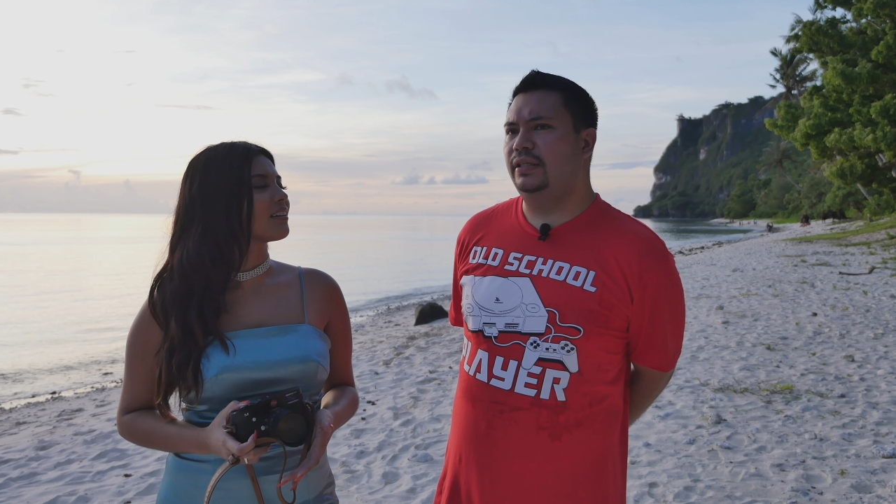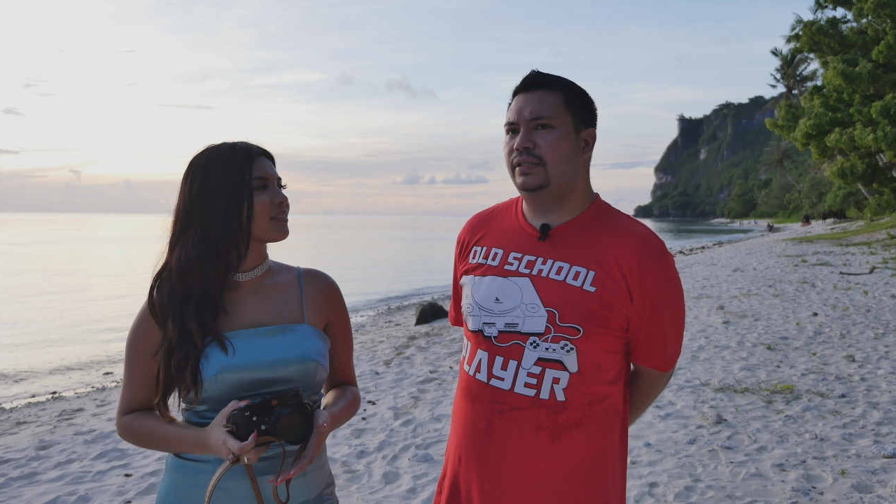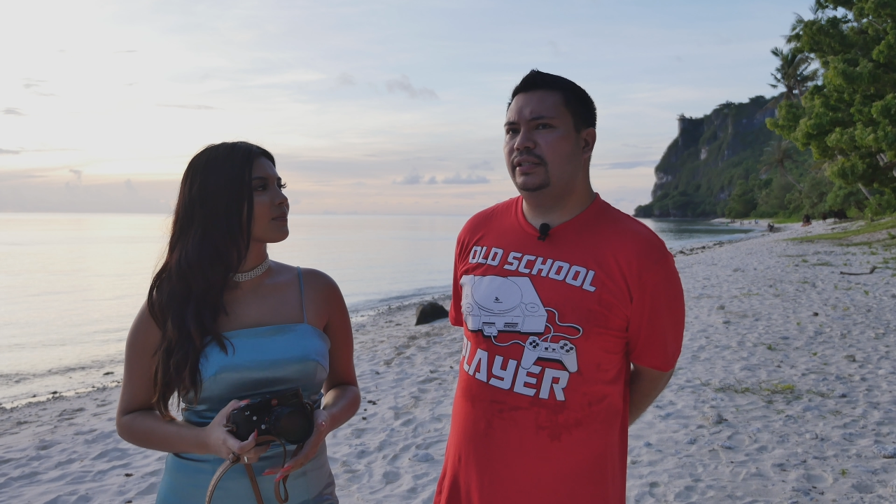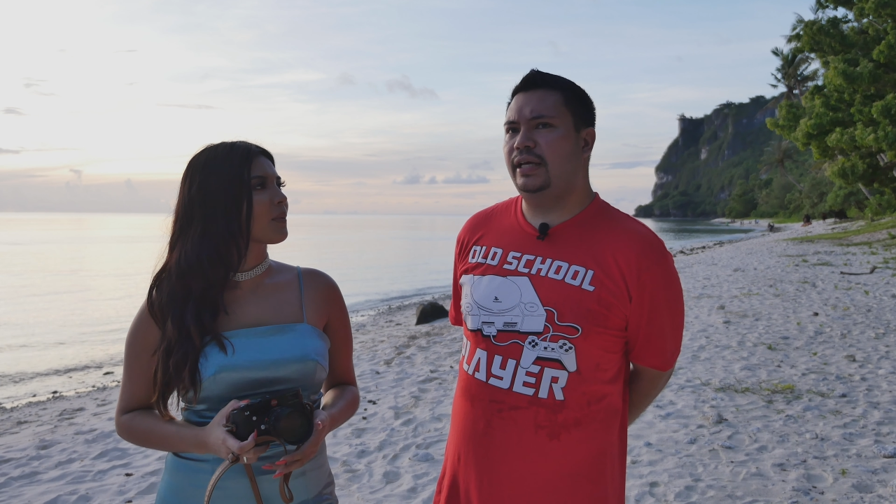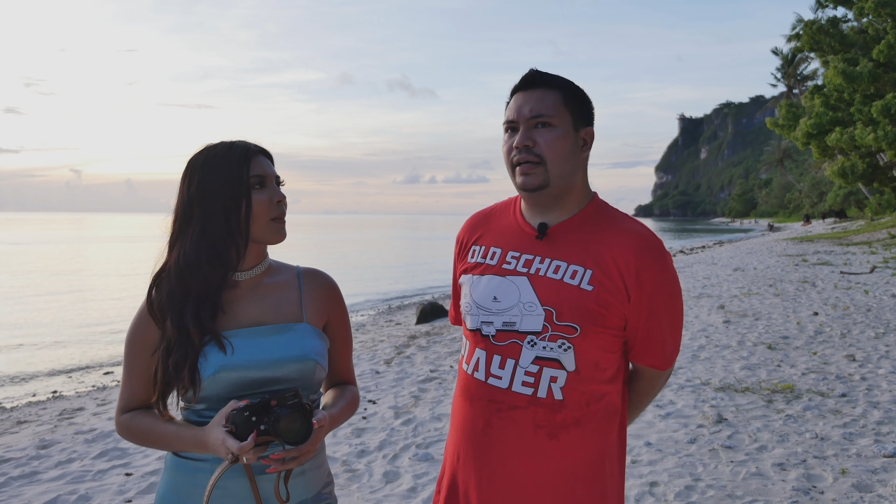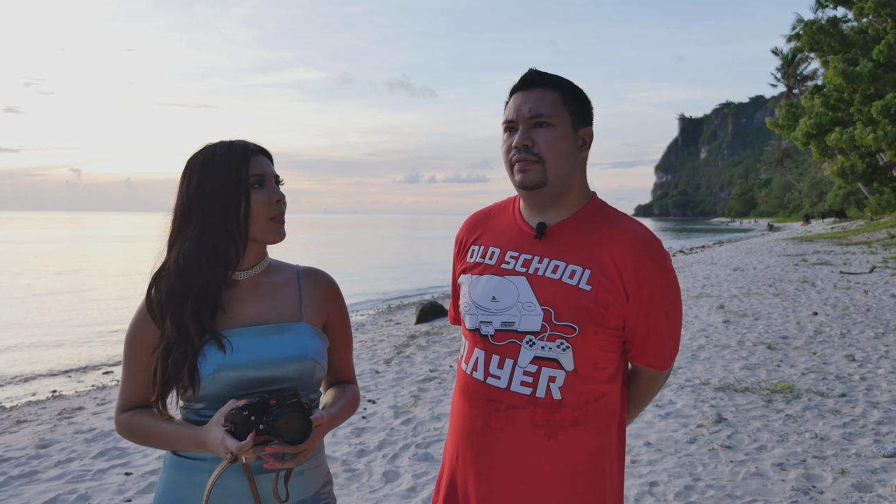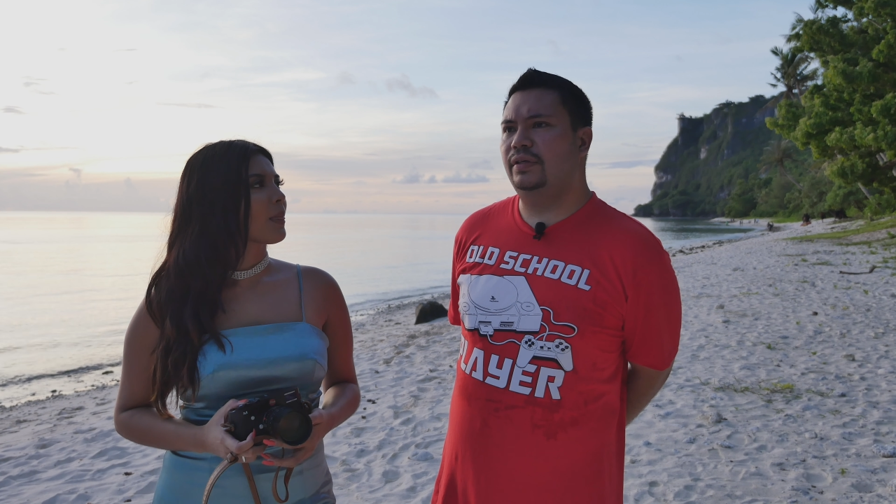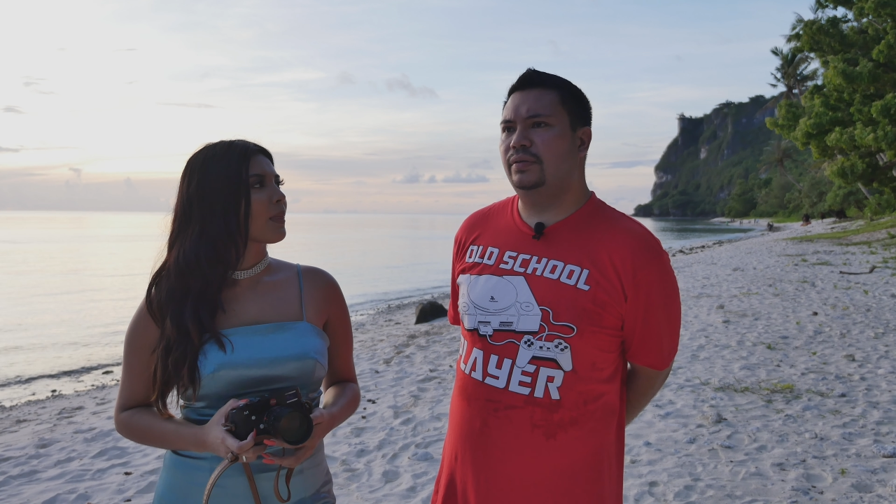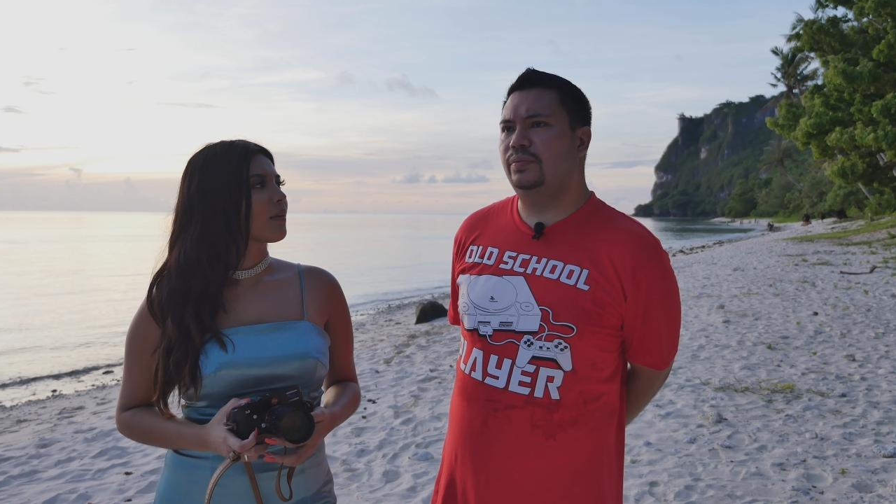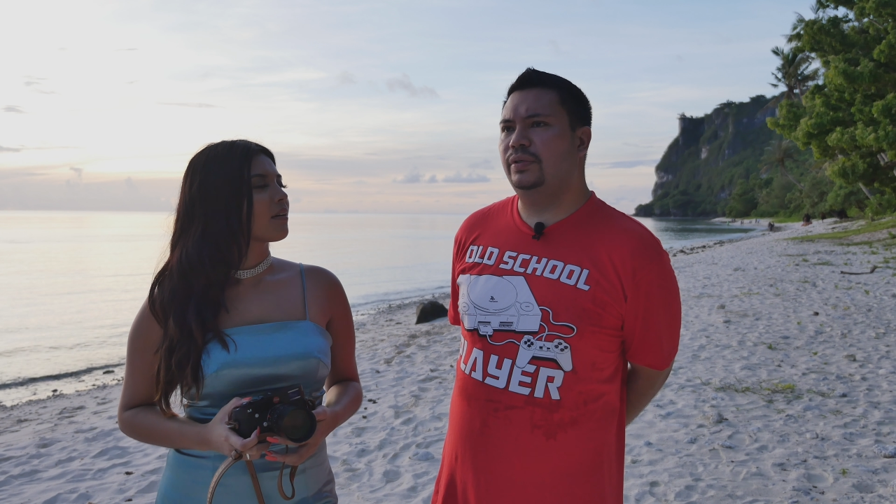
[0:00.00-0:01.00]
It doesn't have
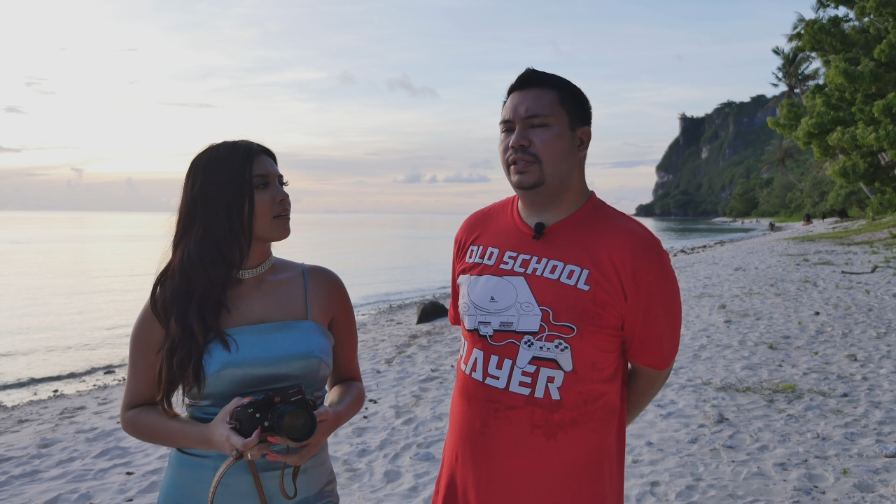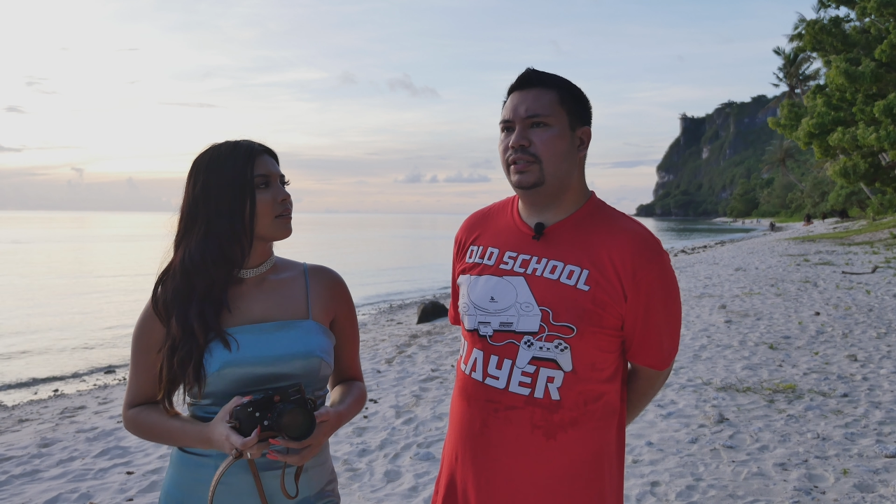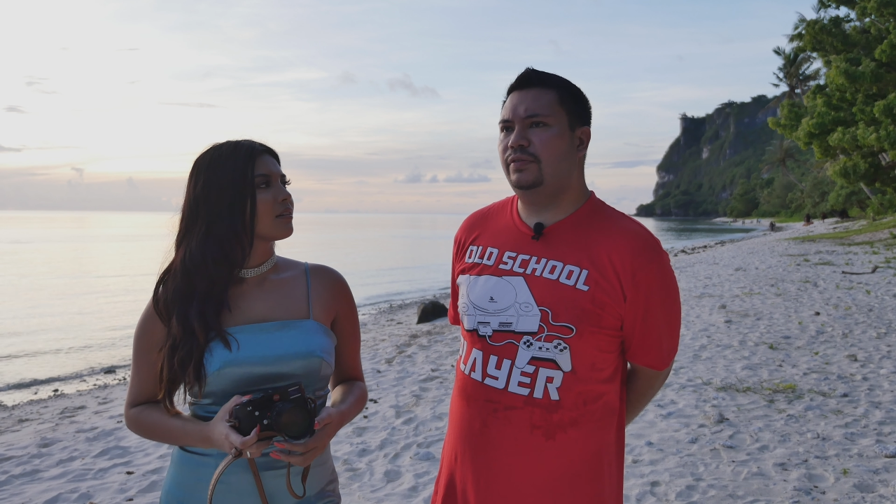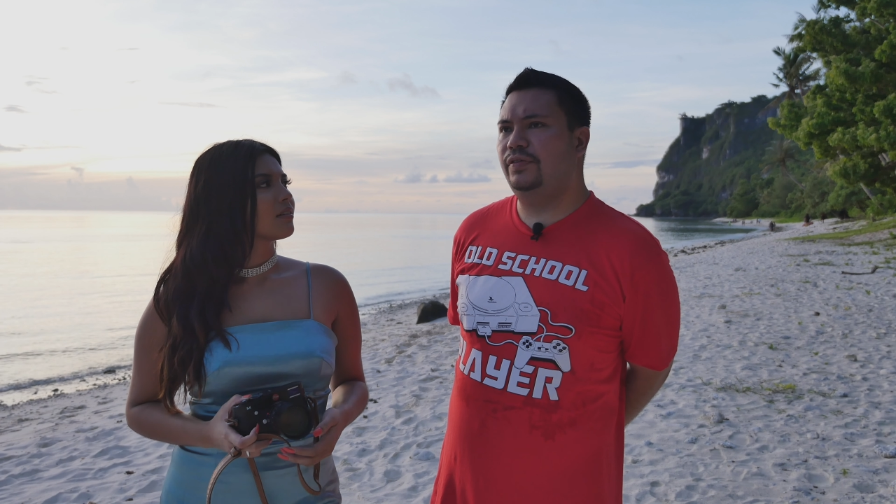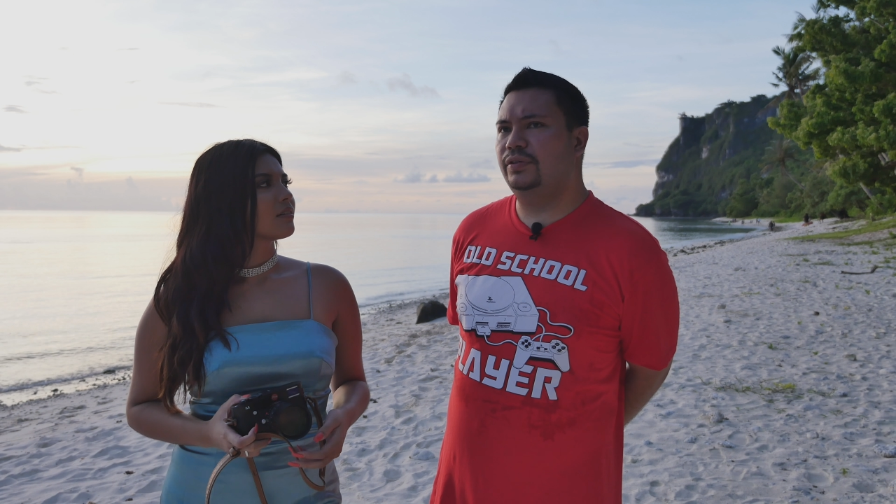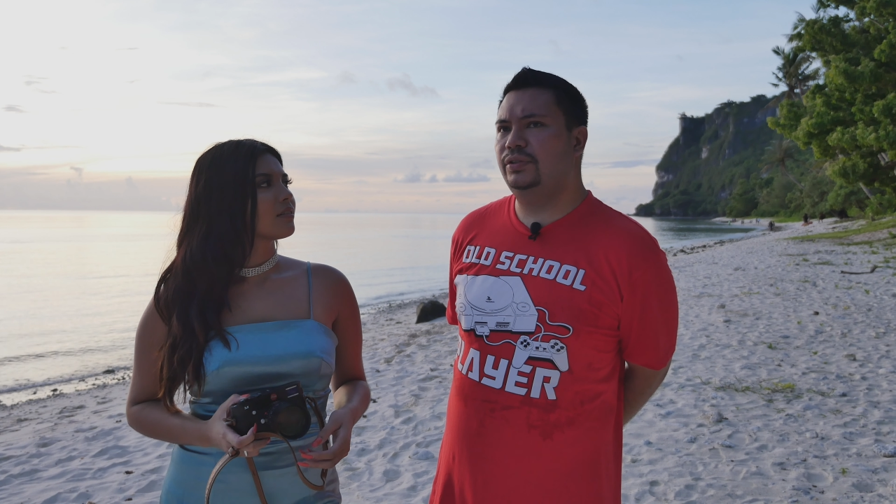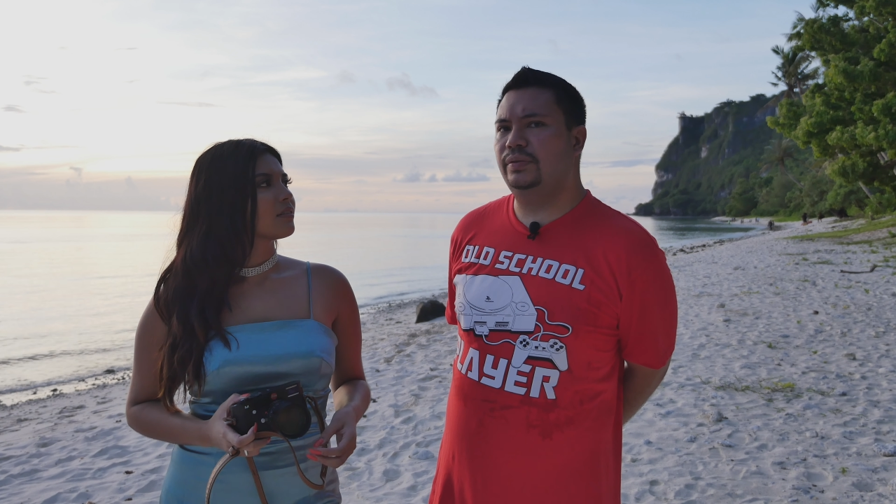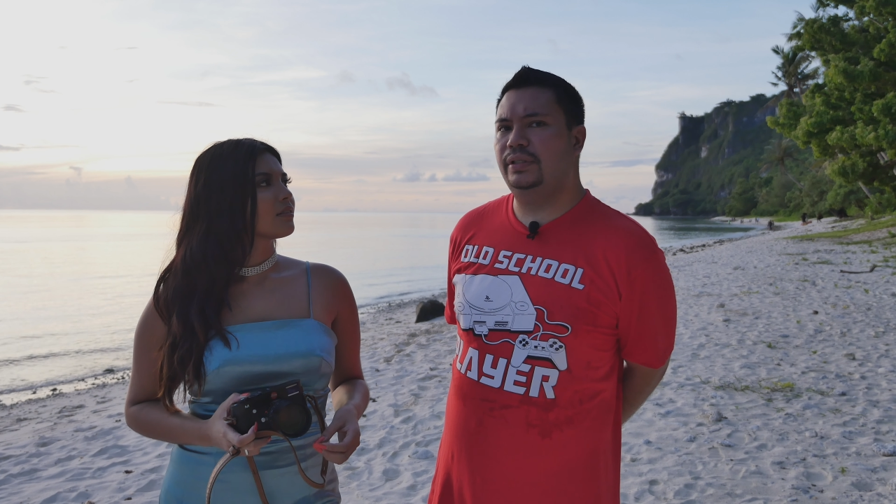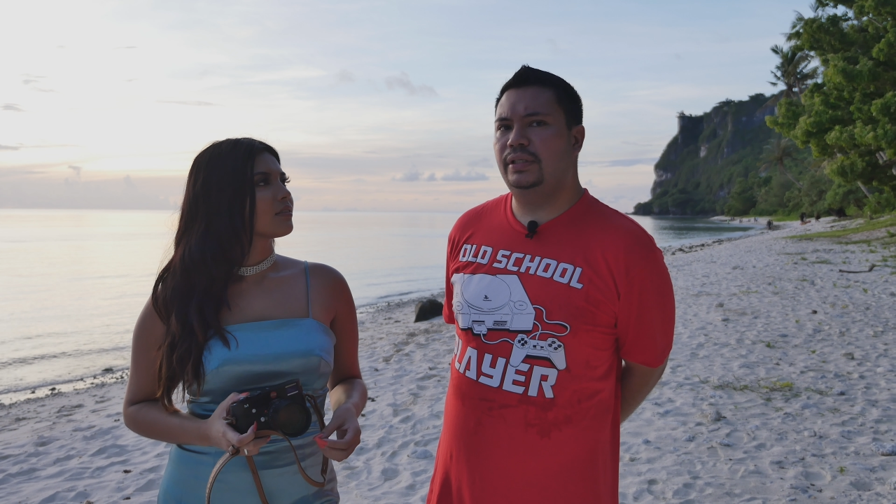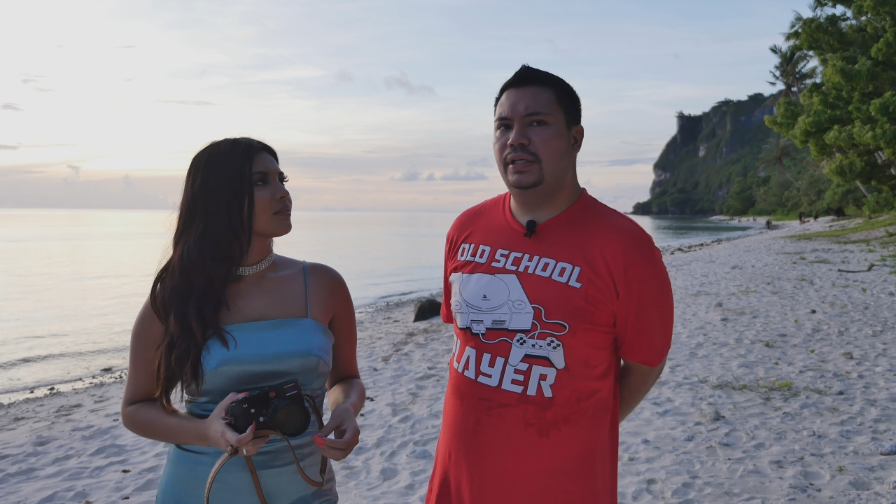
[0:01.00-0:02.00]
the realistic feel to
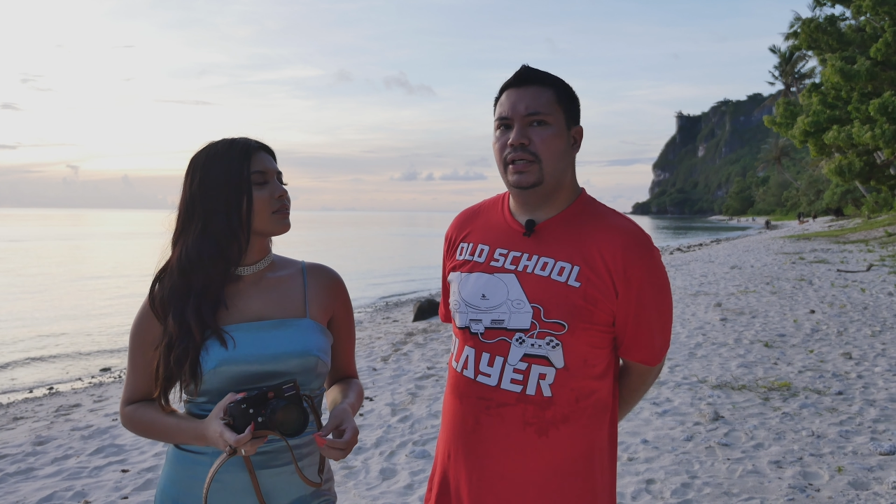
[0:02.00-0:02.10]
it,